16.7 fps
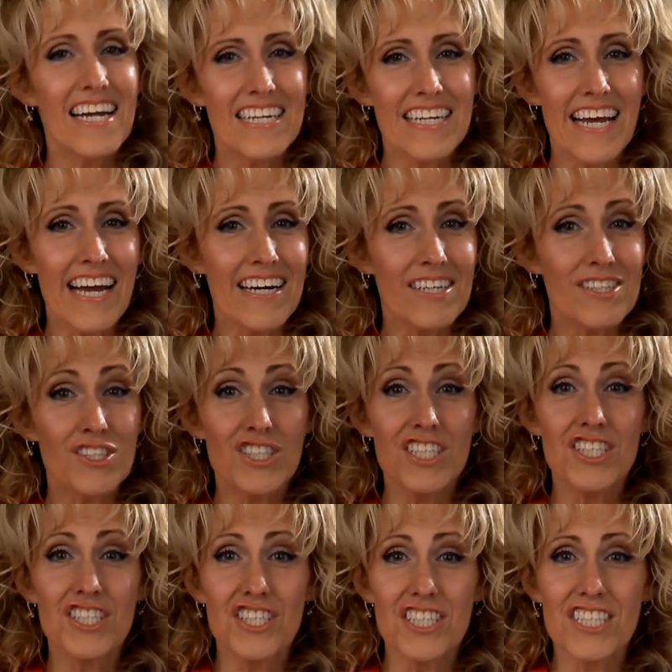Now
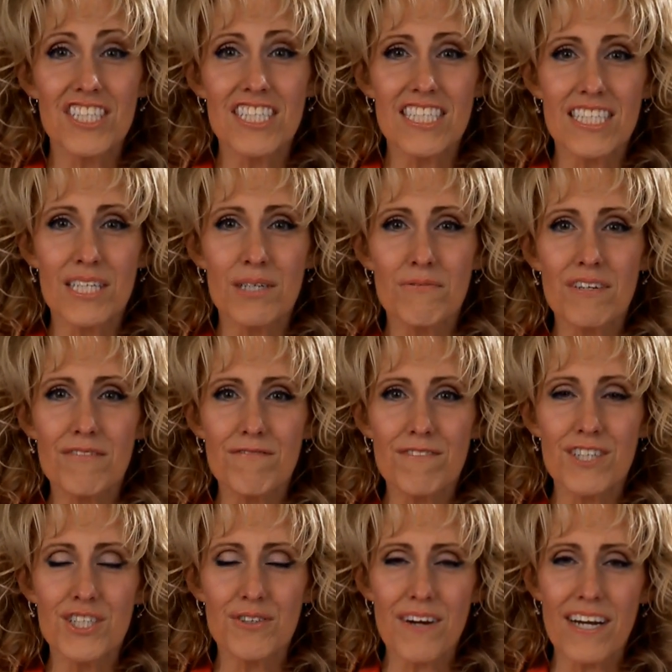just chill this in the
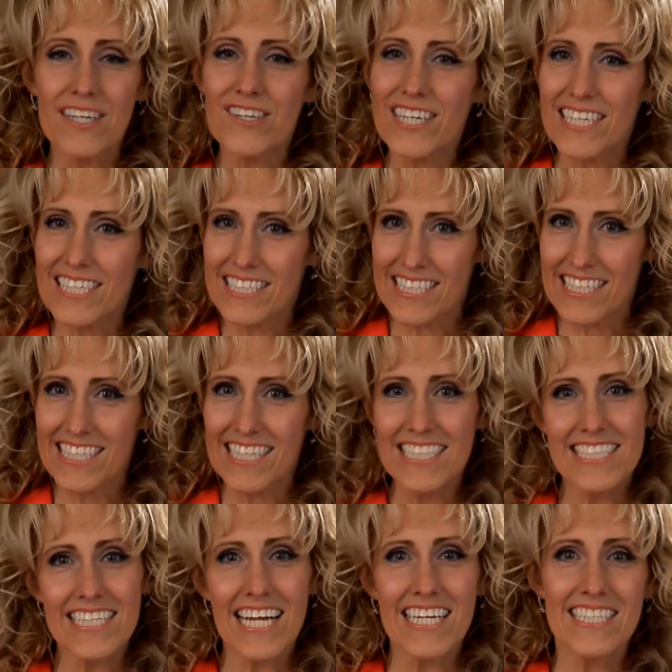refrigerator until
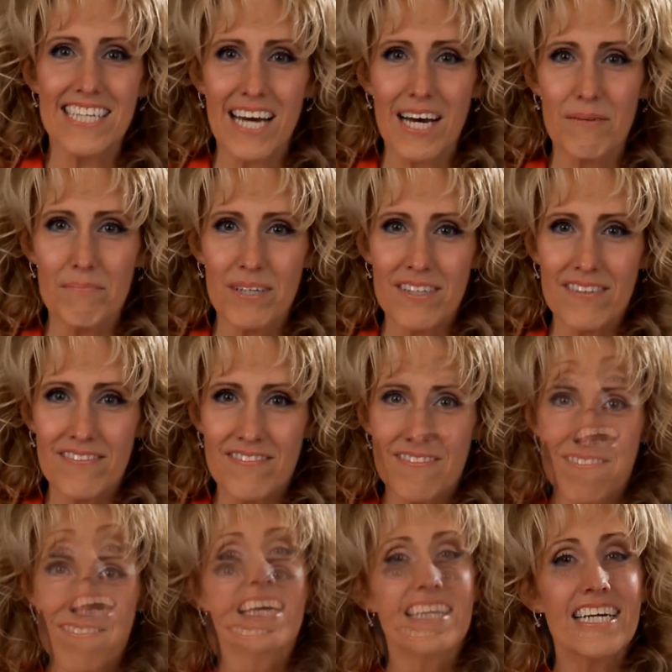it sets up.
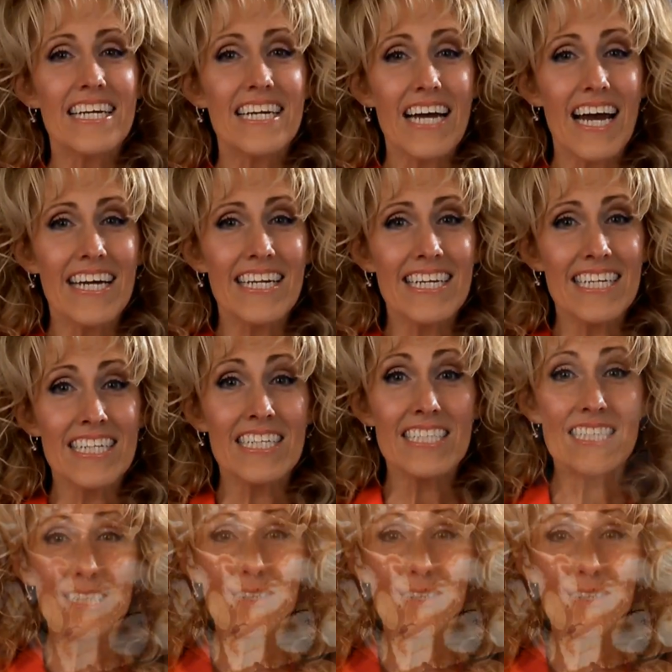Then cut it into